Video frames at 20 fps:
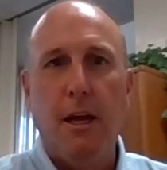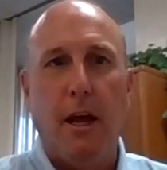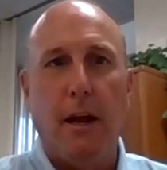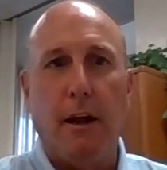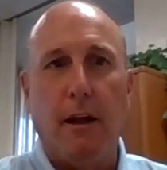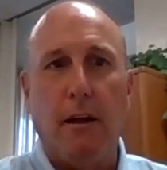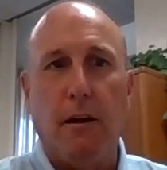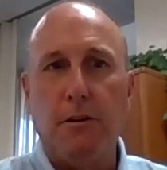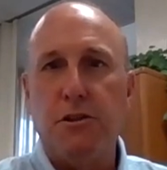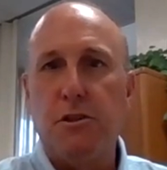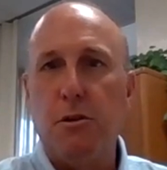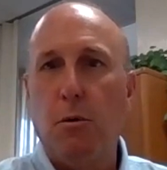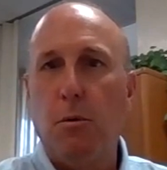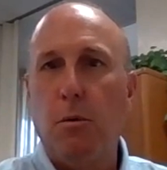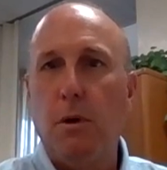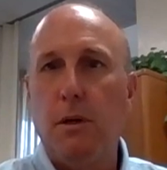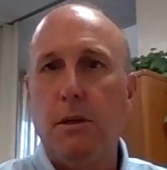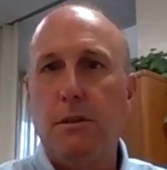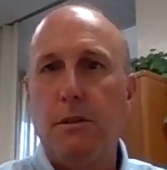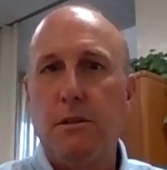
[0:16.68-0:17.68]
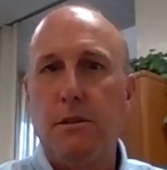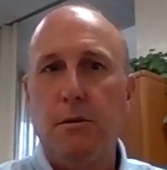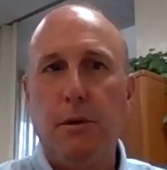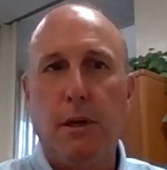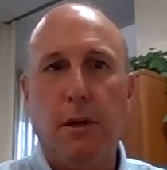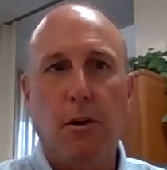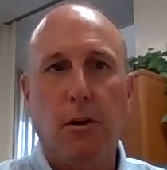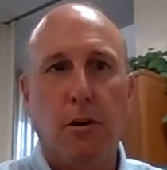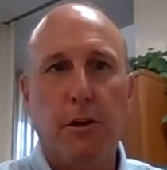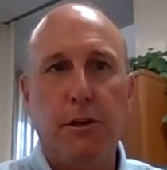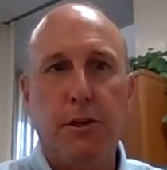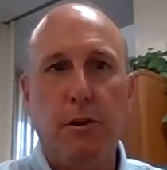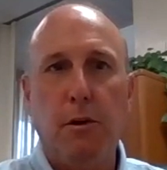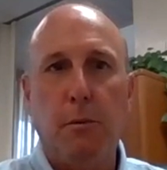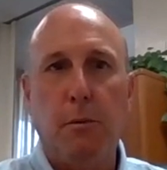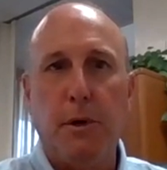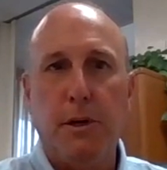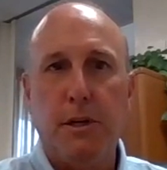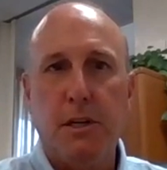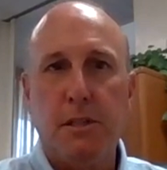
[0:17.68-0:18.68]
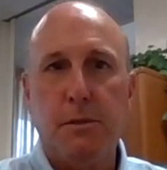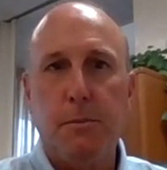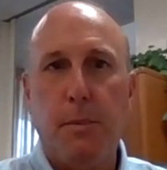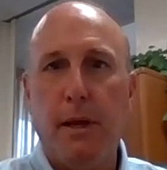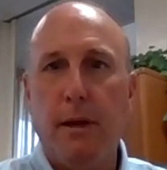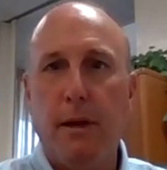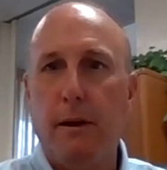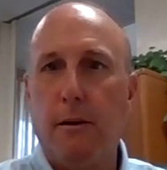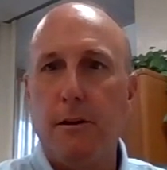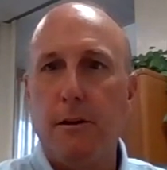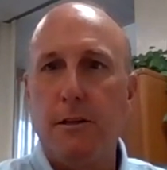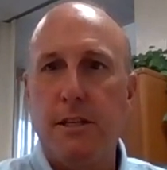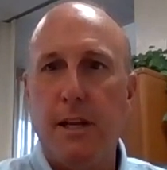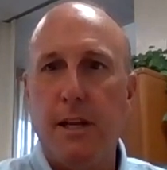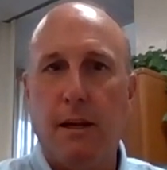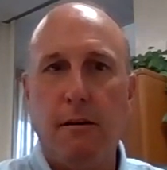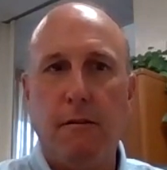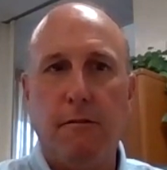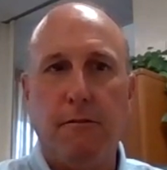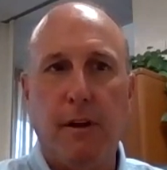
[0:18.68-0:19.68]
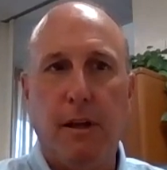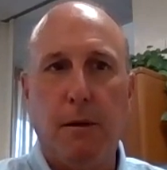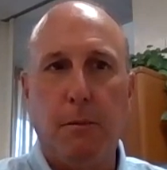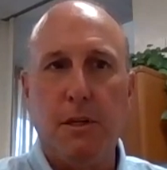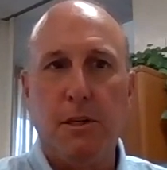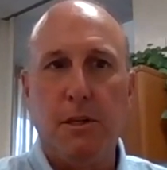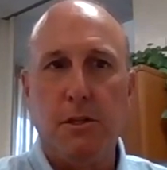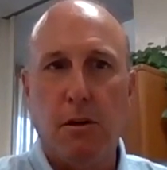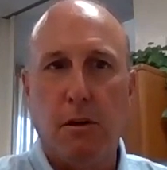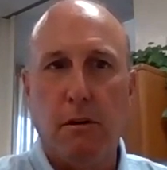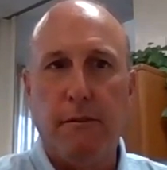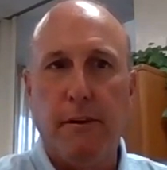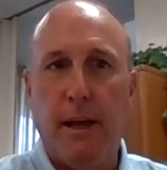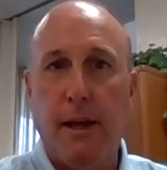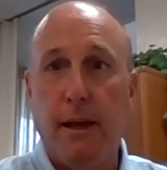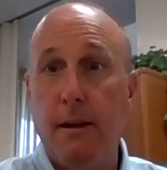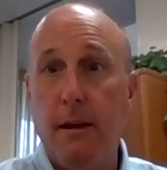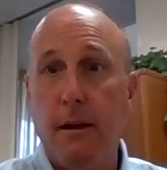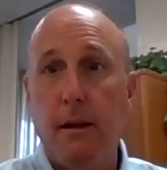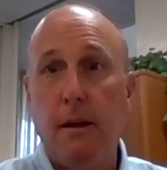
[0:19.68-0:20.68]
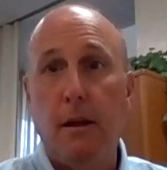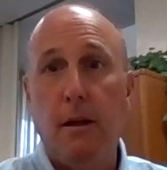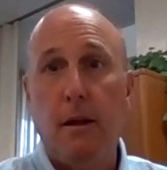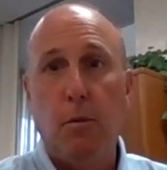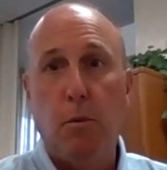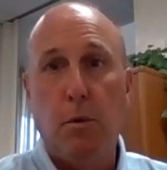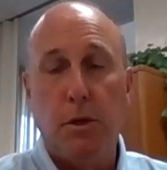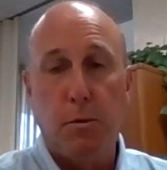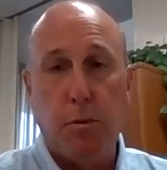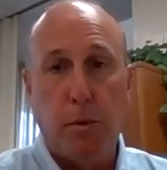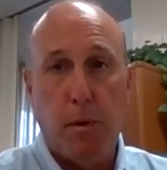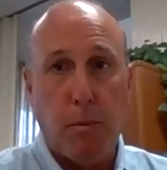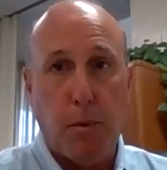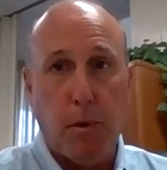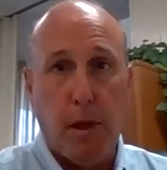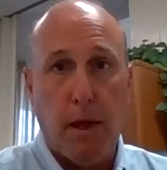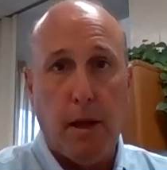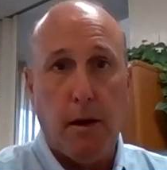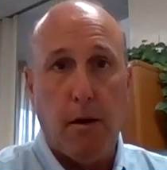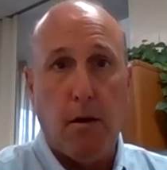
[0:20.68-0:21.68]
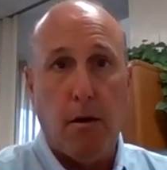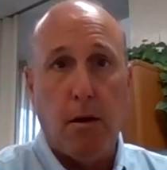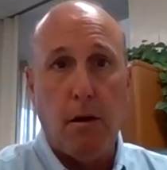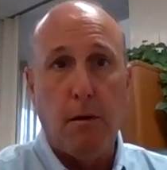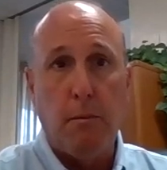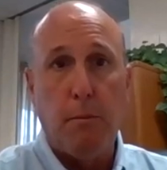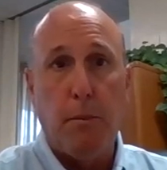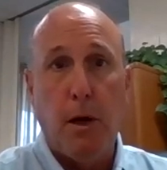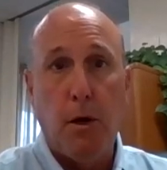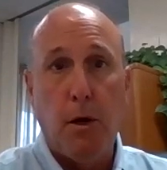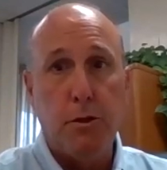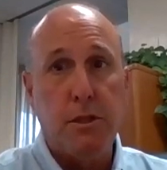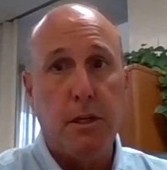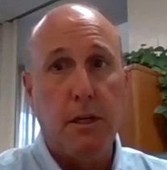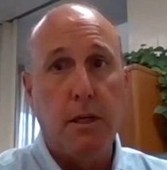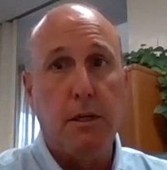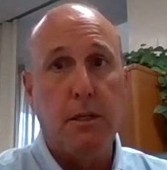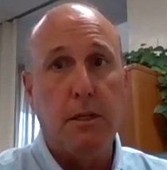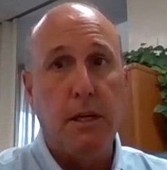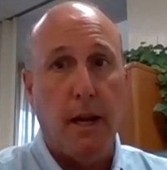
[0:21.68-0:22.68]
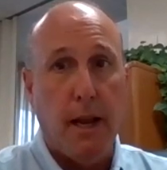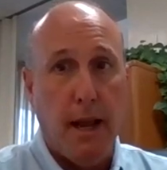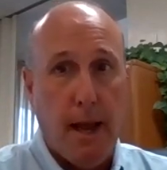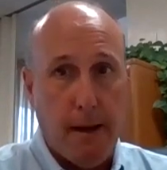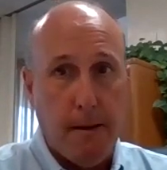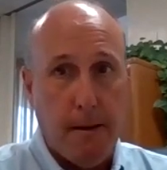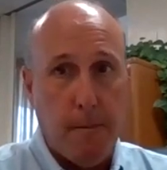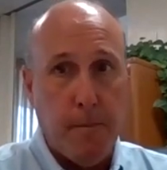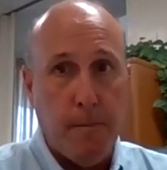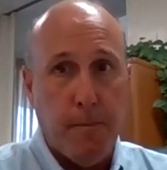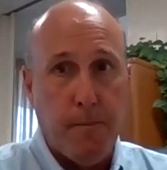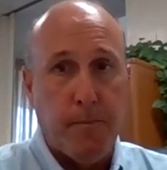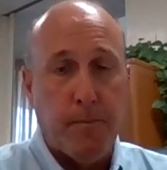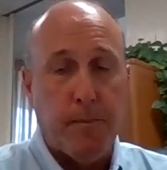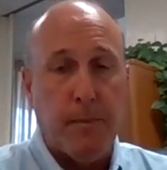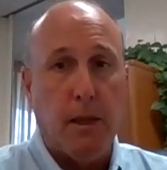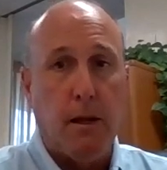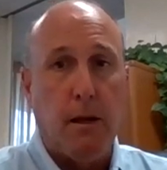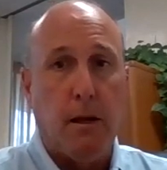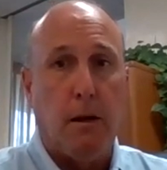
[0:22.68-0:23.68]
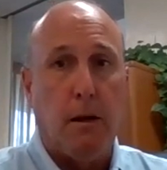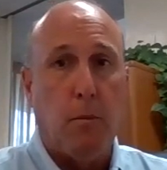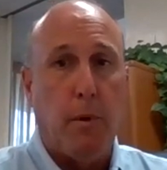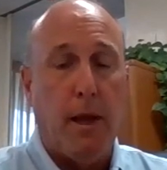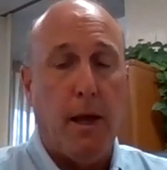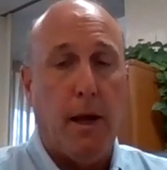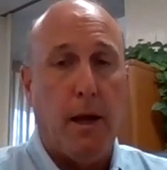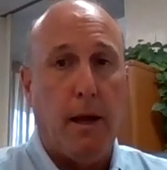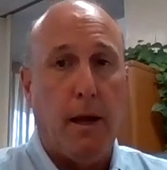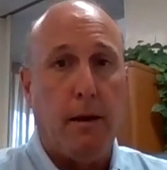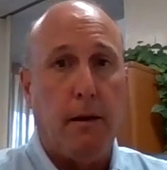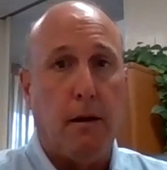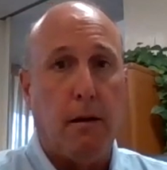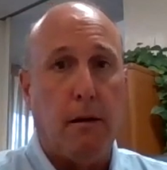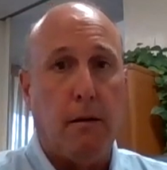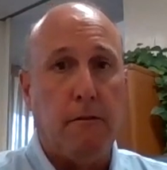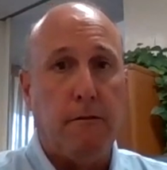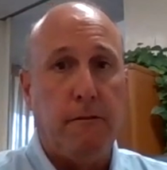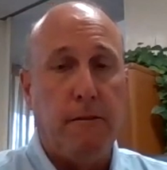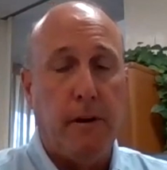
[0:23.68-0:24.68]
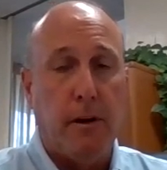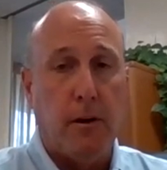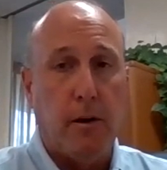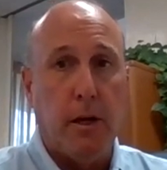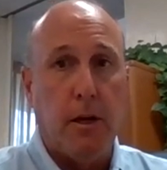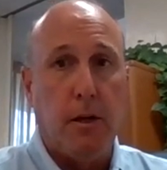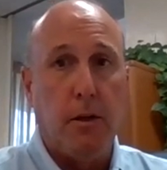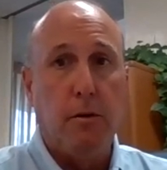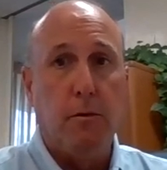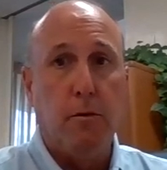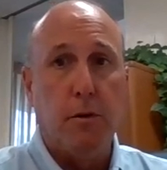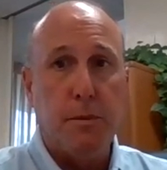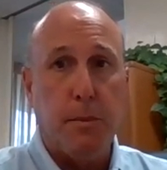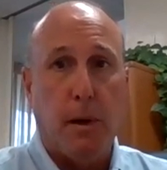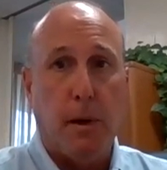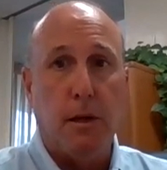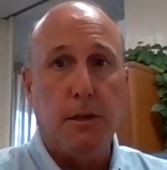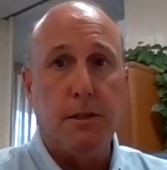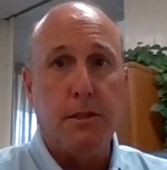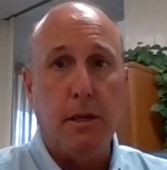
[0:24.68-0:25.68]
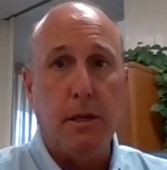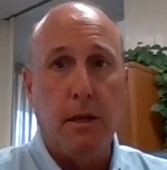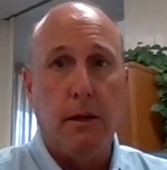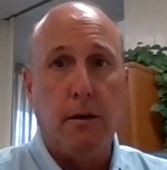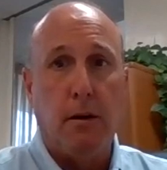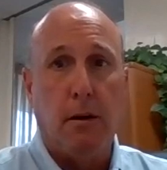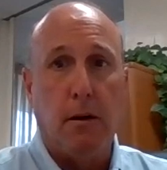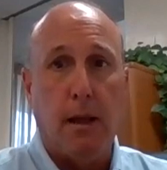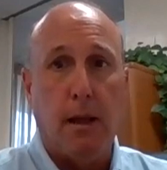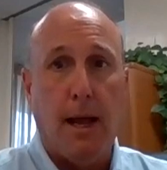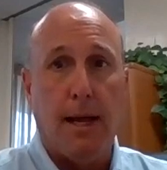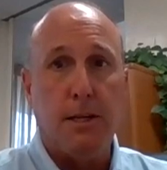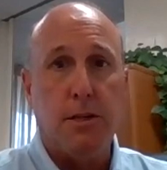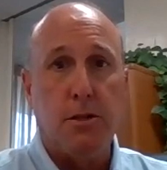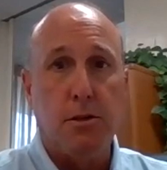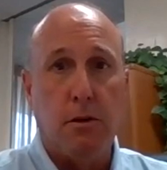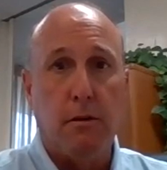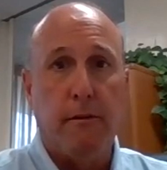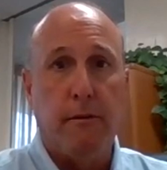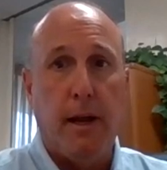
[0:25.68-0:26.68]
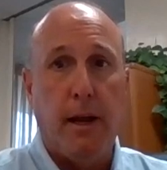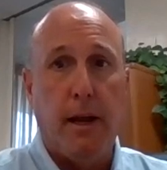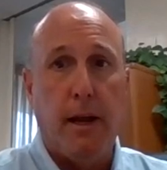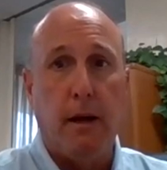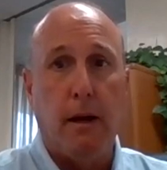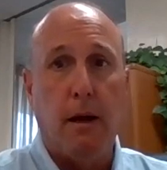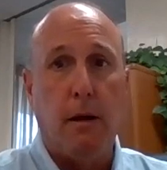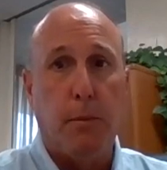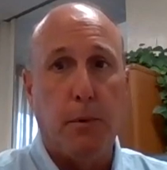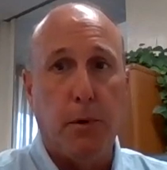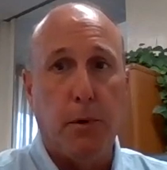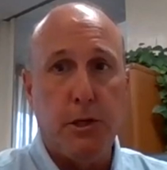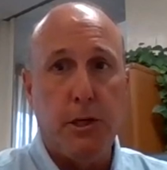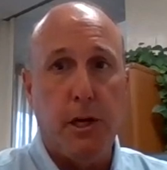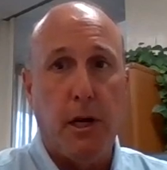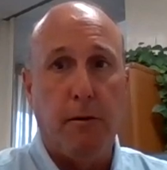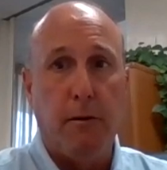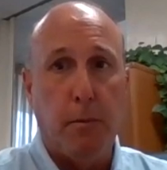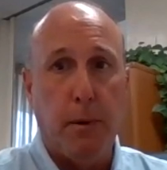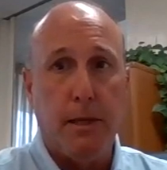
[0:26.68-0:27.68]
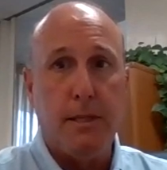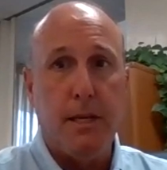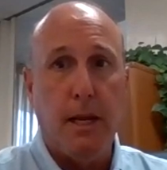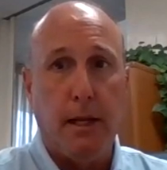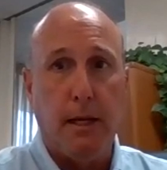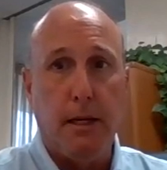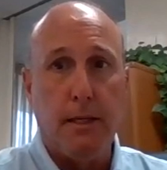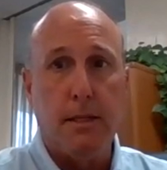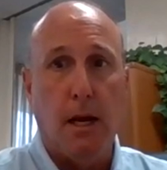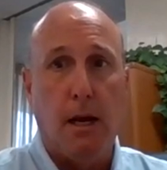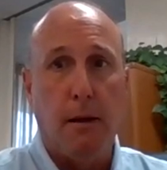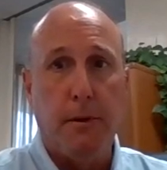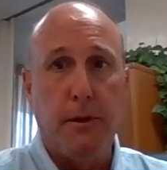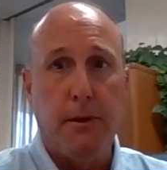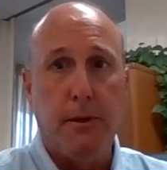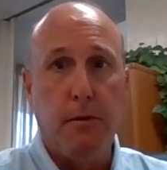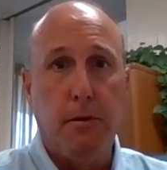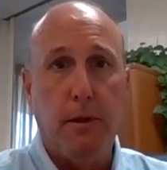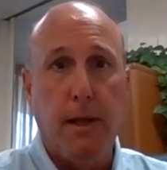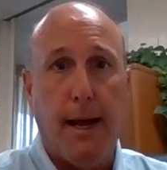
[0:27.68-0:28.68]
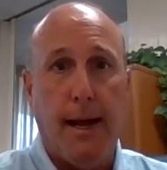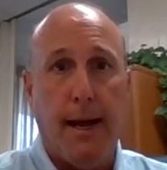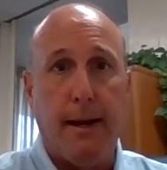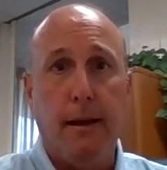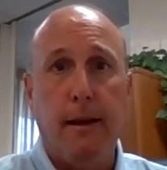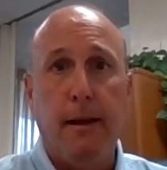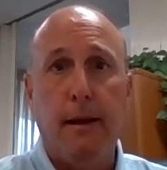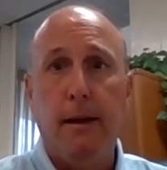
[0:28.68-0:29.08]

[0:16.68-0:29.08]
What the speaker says: And I also want to encourage you to participate in our second family survey, which we plan on posting today. We had a very good response in our last survey, and I appreciate everybody taking time to do that.